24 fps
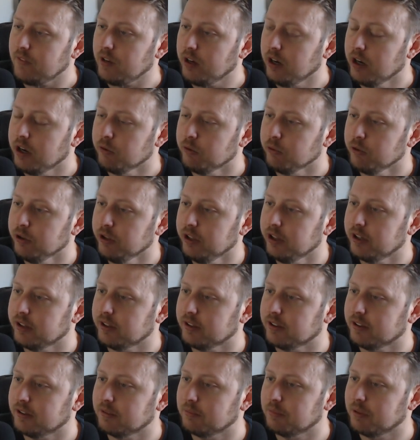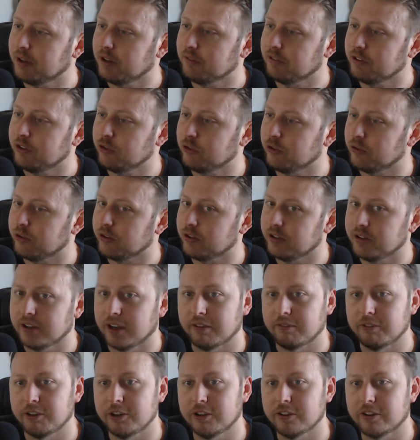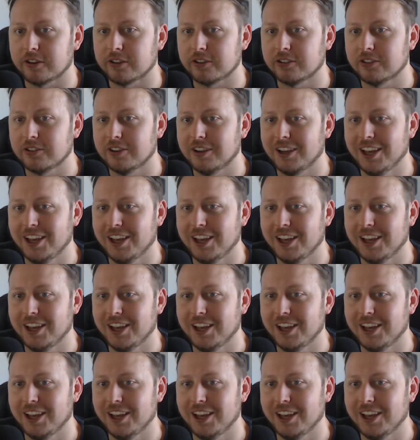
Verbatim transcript: I really um have enjoyed having dogs.